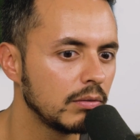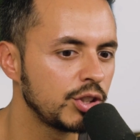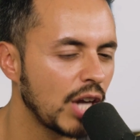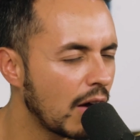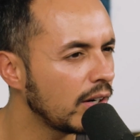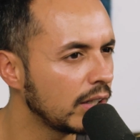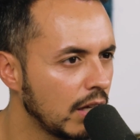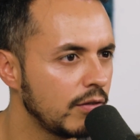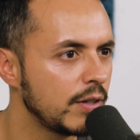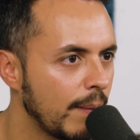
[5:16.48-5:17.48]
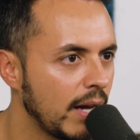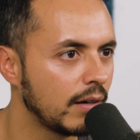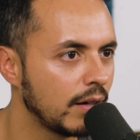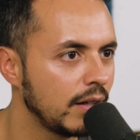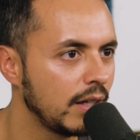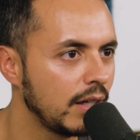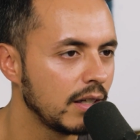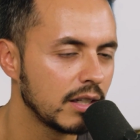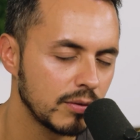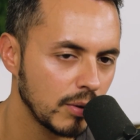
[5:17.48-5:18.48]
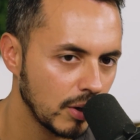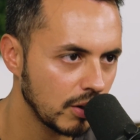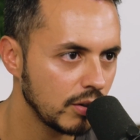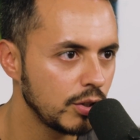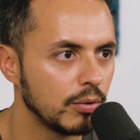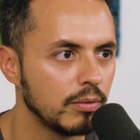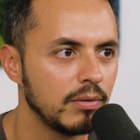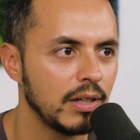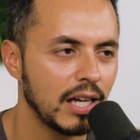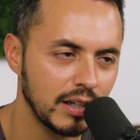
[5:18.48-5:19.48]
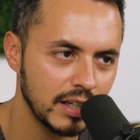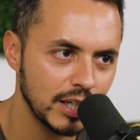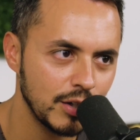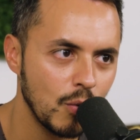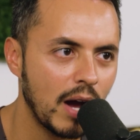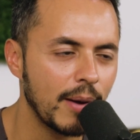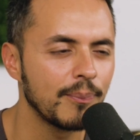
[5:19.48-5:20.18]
shout out and love to men because we're hurting too. And I'm going to tell you why.